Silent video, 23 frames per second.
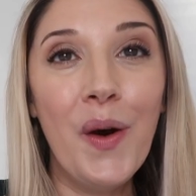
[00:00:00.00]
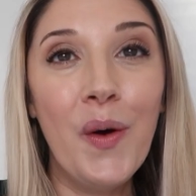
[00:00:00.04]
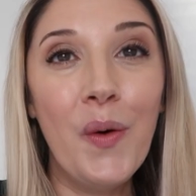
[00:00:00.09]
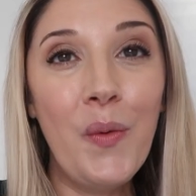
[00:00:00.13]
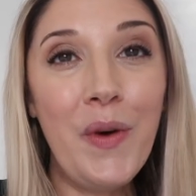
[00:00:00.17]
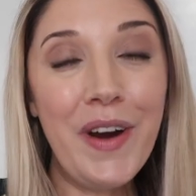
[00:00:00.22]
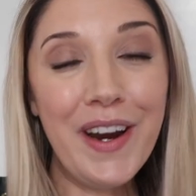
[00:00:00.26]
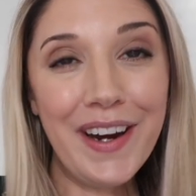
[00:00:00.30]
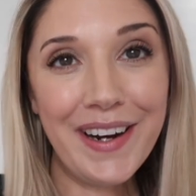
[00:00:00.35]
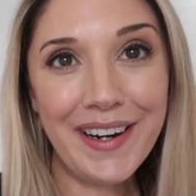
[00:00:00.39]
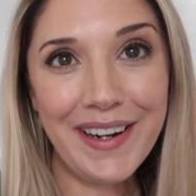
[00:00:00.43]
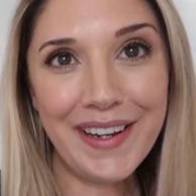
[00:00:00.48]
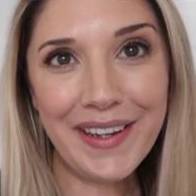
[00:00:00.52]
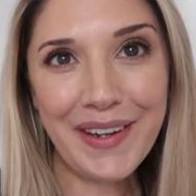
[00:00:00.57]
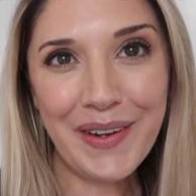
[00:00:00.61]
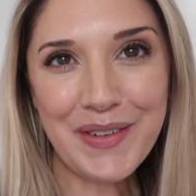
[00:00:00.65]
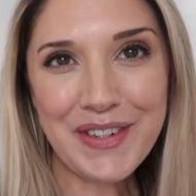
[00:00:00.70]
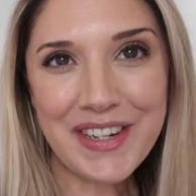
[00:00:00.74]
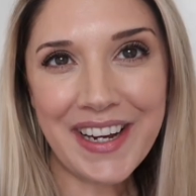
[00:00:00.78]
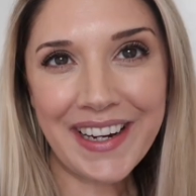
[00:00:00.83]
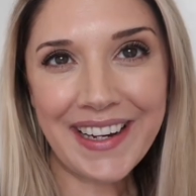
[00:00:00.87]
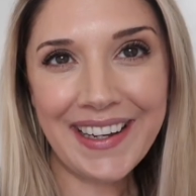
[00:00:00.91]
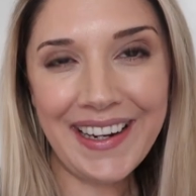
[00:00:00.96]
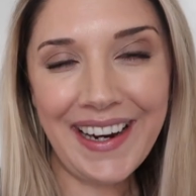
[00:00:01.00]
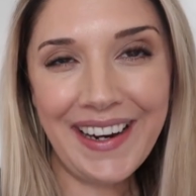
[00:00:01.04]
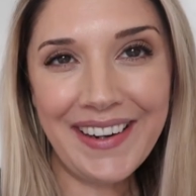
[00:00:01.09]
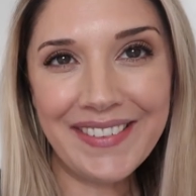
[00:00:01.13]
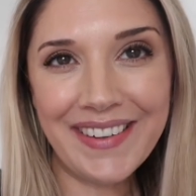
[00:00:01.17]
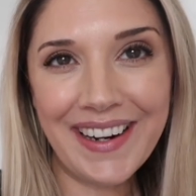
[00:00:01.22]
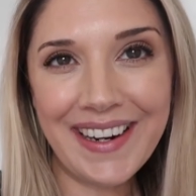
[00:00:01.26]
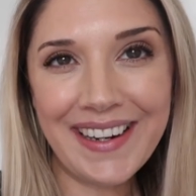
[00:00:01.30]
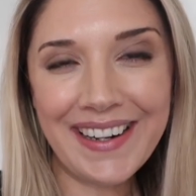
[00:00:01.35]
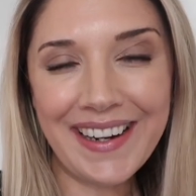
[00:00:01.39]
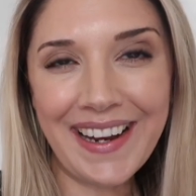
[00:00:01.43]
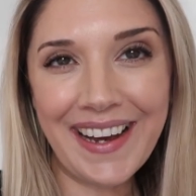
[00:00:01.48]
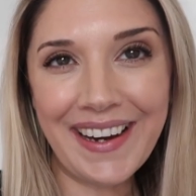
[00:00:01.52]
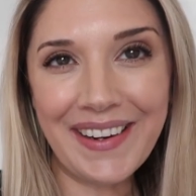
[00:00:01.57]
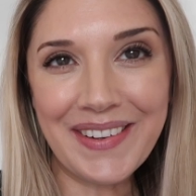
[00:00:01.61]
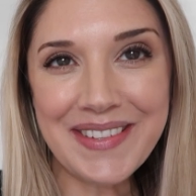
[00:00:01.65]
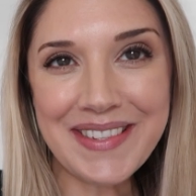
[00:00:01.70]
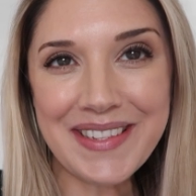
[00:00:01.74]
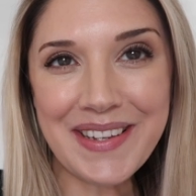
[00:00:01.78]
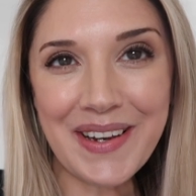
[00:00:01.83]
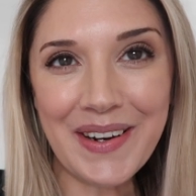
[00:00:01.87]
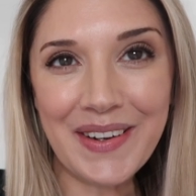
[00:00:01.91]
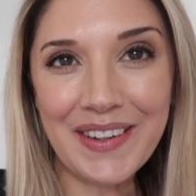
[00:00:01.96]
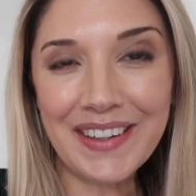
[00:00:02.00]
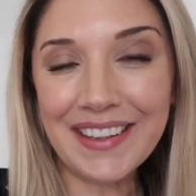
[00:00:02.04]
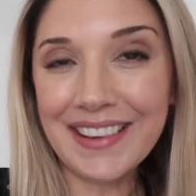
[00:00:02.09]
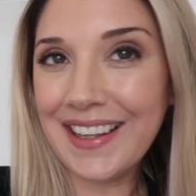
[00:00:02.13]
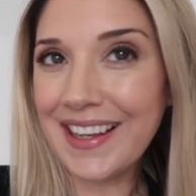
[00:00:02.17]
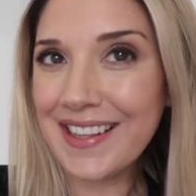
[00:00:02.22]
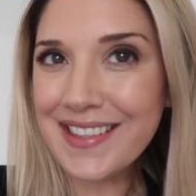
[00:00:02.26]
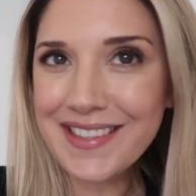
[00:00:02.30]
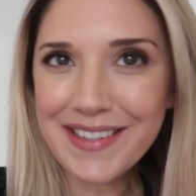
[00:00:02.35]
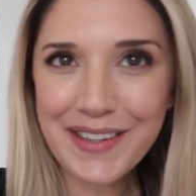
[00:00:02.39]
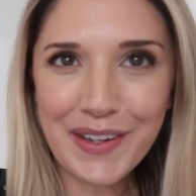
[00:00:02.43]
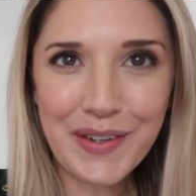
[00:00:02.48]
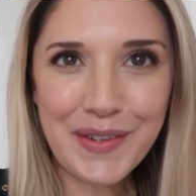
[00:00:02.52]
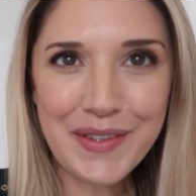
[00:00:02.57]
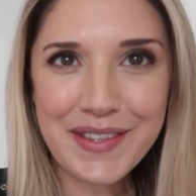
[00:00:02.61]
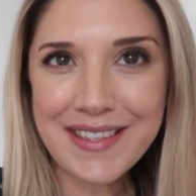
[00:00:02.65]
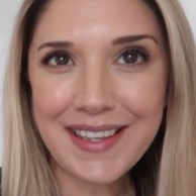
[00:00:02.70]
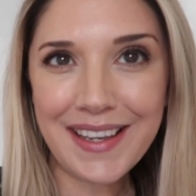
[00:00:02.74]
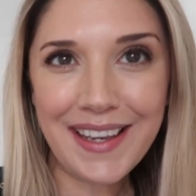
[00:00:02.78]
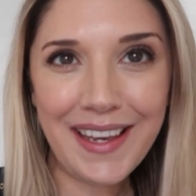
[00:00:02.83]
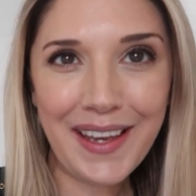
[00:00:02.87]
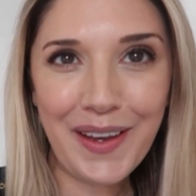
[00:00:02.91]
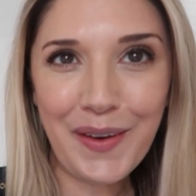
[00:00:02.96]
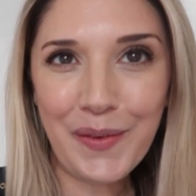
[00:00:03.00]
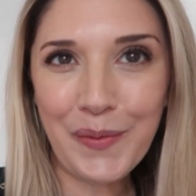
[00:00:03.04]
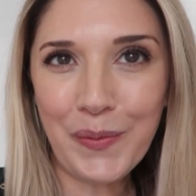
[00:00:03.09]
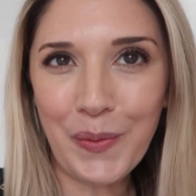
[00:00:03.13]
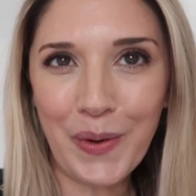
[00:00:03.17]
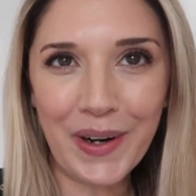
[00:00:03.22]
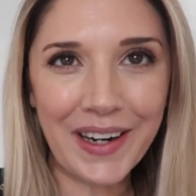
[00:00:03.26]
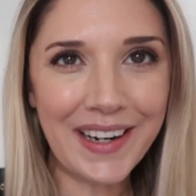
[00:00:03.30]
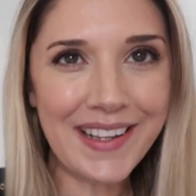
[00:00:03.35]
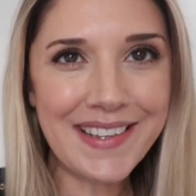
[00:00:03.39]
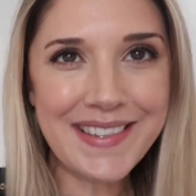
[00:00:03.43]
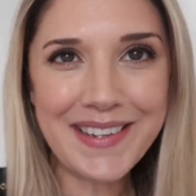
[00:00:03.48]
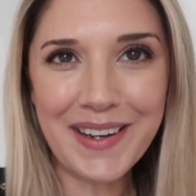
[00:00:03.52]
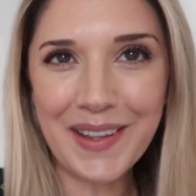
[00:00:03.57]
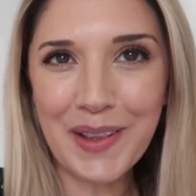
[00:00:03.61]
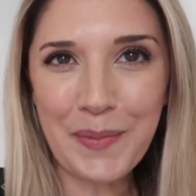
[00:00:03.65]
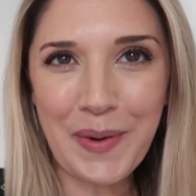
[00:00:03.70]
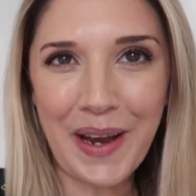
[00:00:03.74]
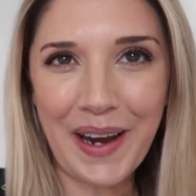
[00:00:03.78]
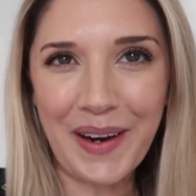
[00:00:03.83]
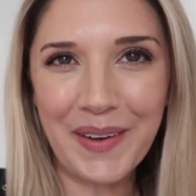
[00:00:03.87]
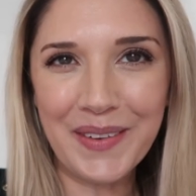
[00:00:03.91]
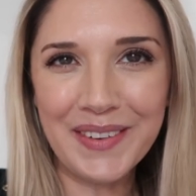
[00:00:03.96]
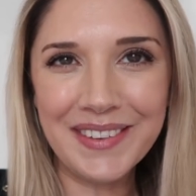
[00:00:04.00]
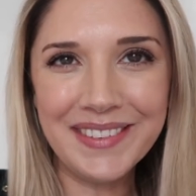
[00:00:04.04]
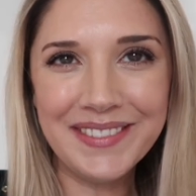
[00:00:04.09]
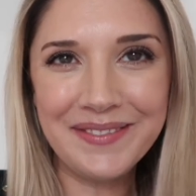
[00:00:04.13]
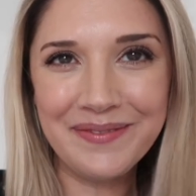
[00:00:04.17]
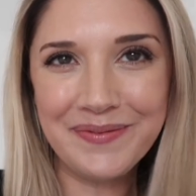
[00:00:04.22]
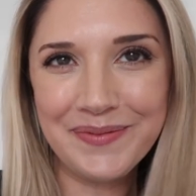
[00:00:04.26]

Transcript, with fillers: we're gonna go check it out right now so let's go see what it's all about